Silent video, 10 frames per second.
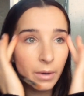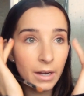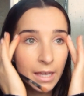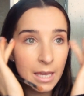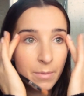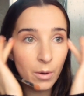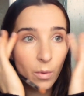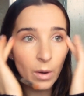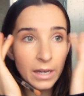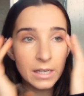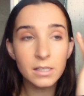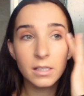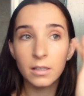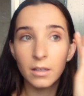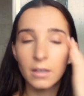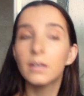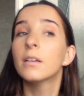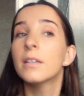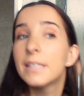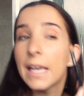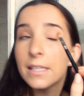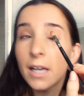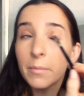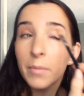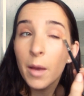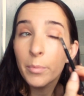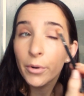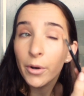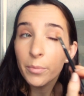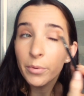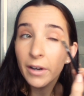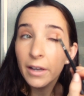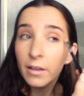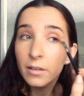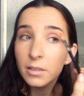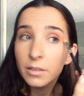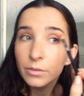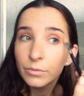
Gonna keep it quite daytime appropriate.